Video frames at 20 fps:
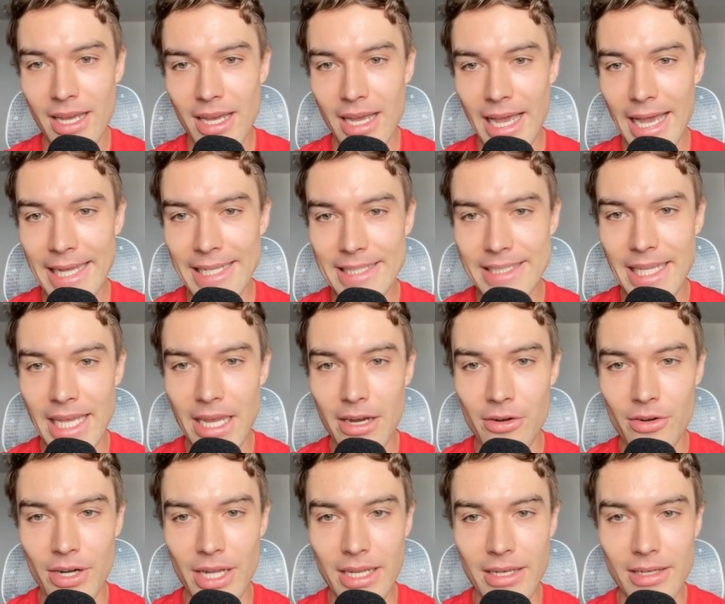and they
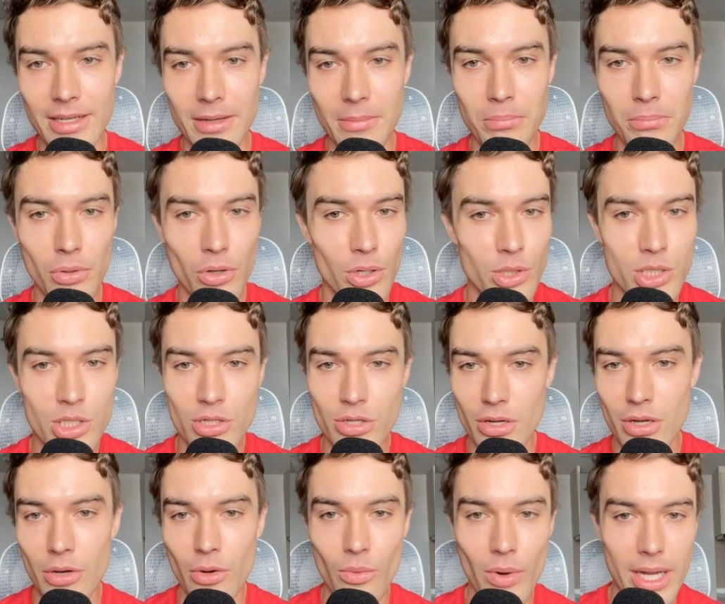are in the posture
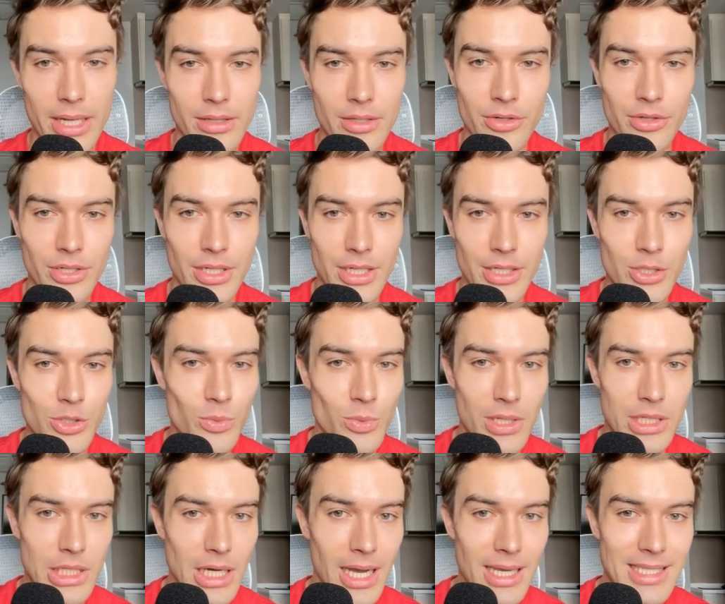corrector niche,
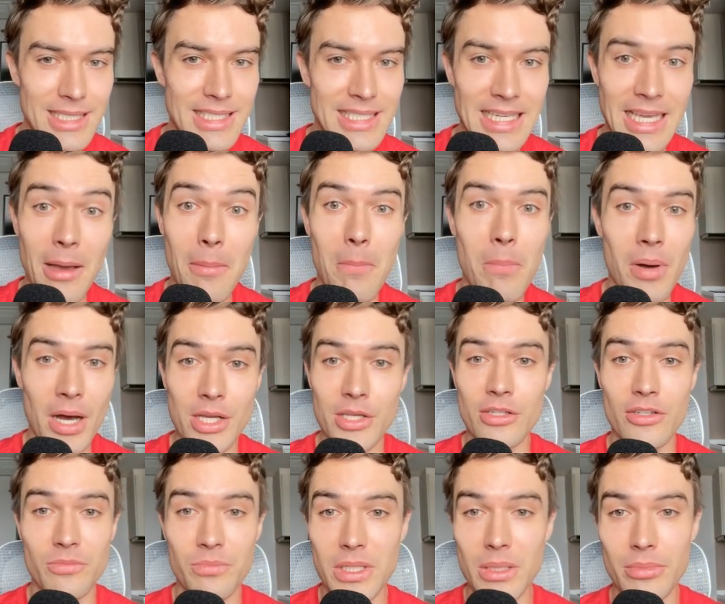which I see a bunch
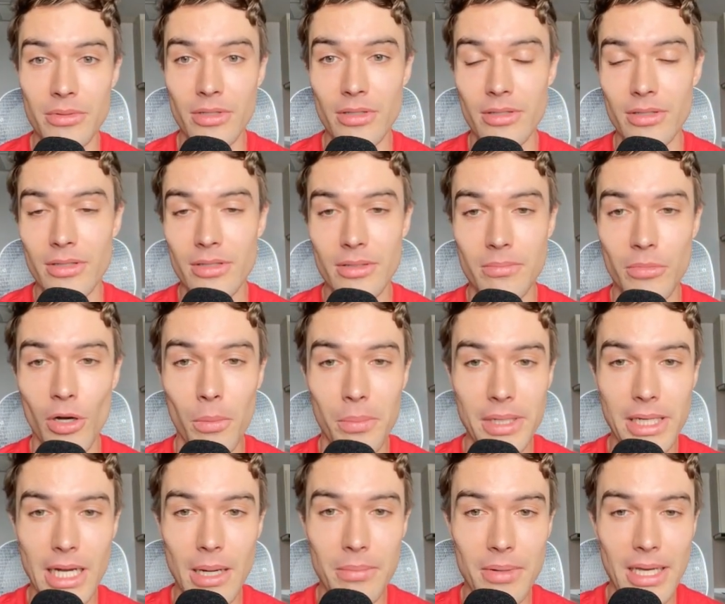of people
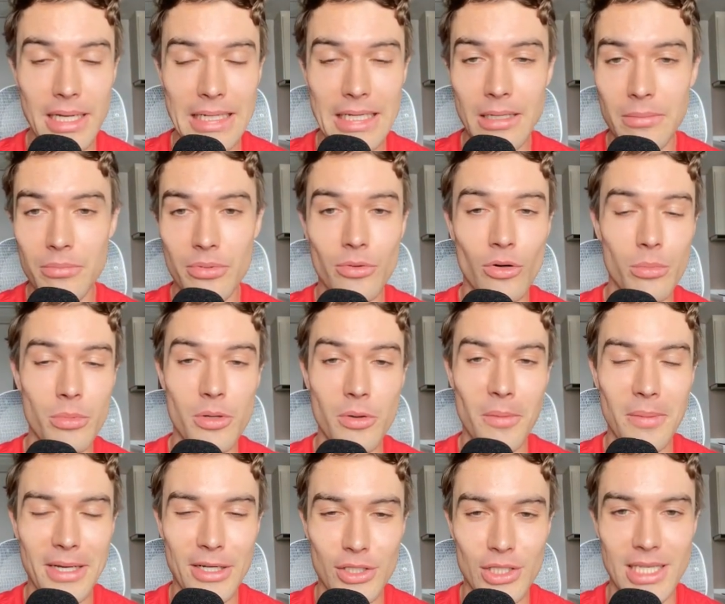popping up lately, probably
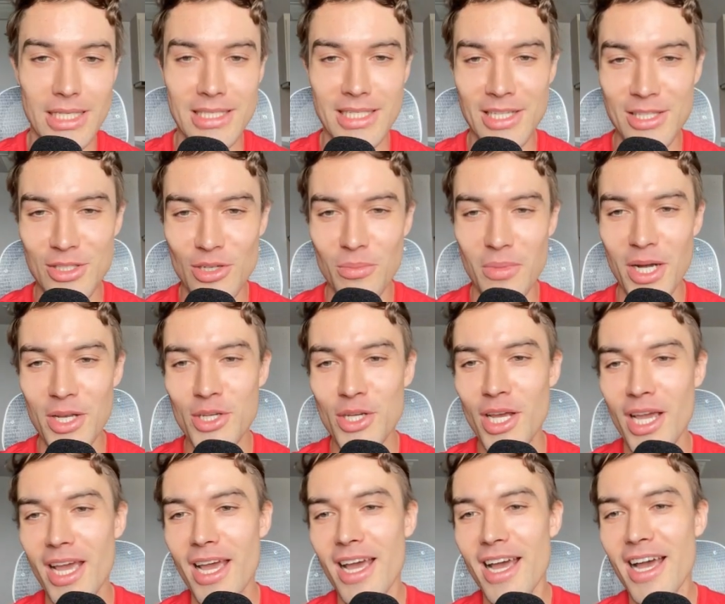because I sit so much,
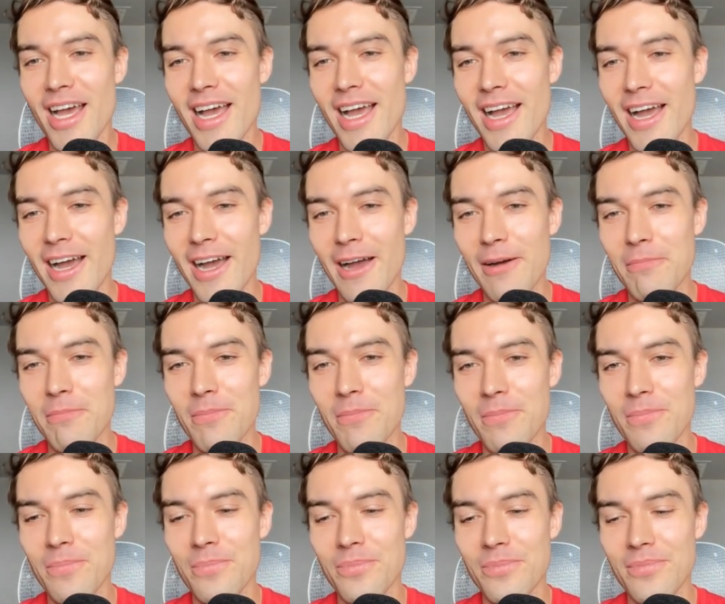
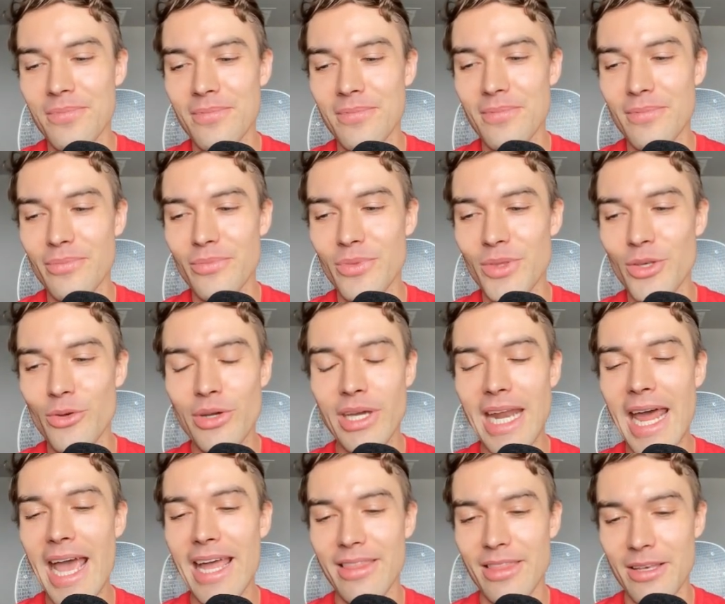you can
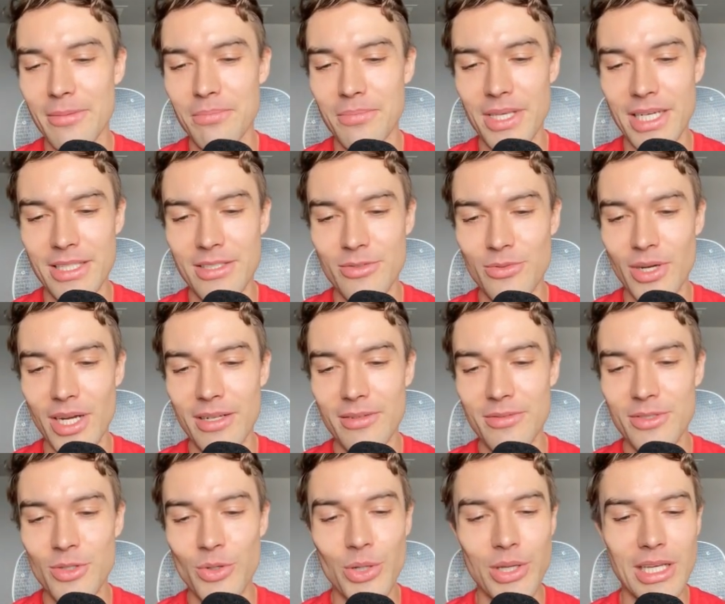hand them this, right?
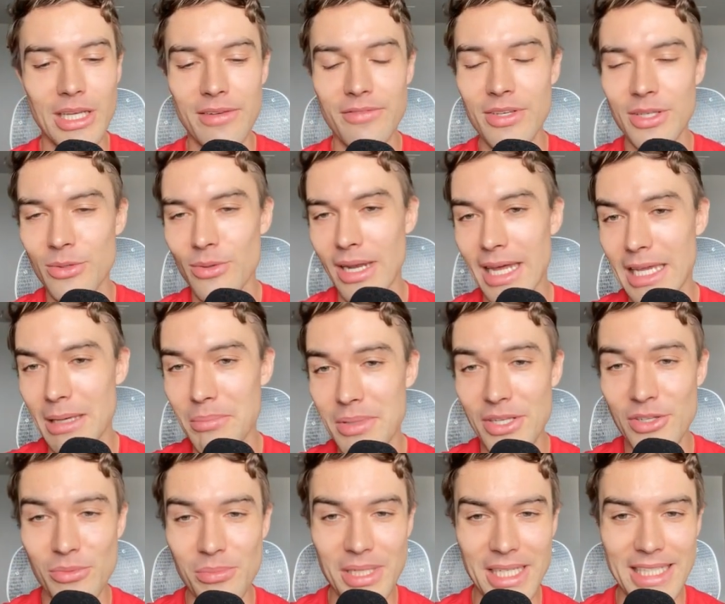So you can even do like a
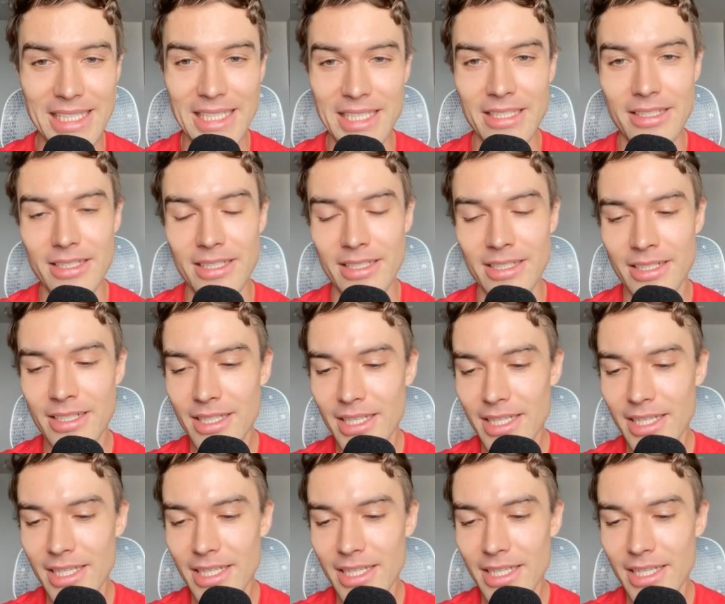B2B deal,